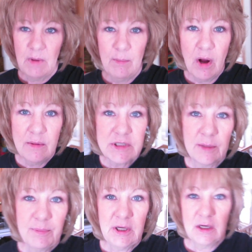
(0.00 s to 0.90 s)
My mom's
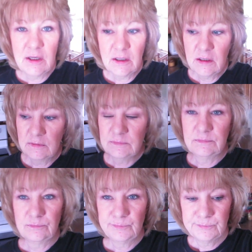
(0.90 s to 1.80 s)
up here
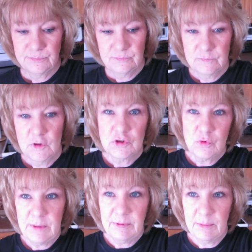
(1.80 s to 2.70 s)

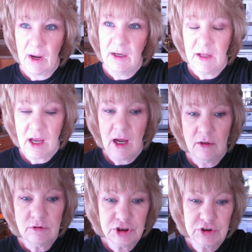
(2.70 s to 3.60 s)
sweeping behind the
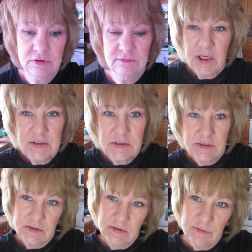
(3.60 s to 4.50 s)
couch because
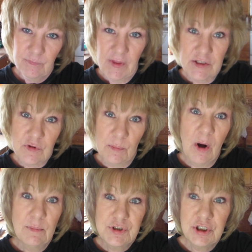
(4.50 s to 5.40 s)
that's what
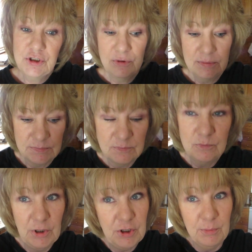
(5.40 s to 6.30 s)
moms do
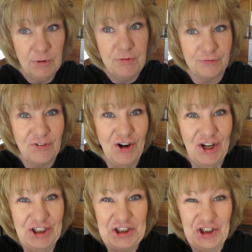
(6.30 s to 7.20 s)
when you move
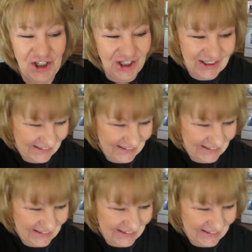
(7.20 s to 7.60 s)
furniture.